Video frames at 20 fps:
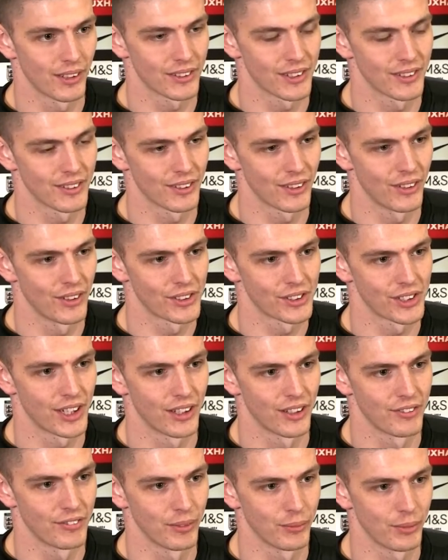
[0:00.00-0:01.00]
Something I got to
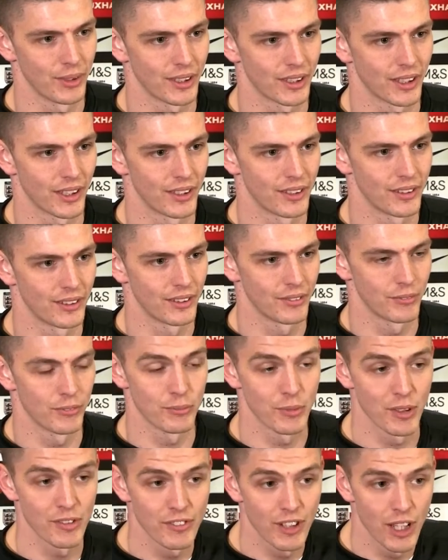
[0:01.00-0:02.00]
share over the weekend with
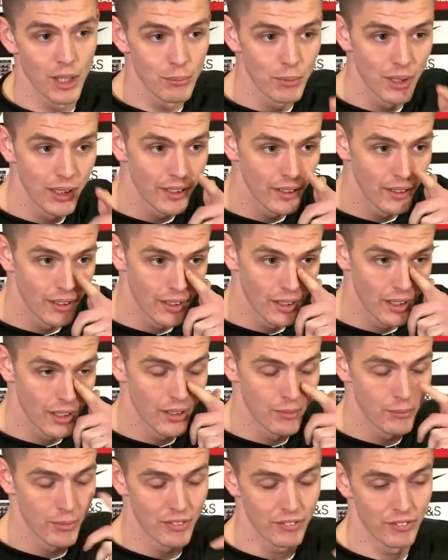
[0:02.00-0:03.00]
my family
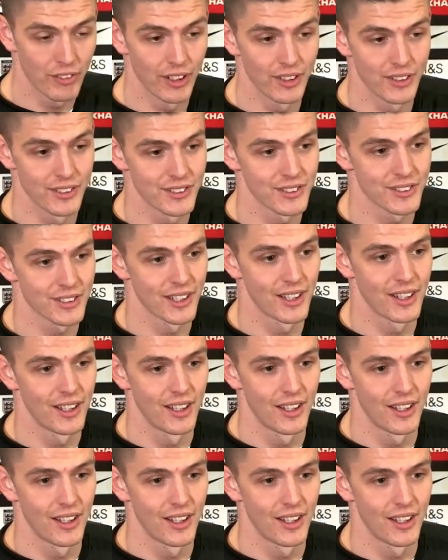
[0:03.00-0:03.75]
and my friends.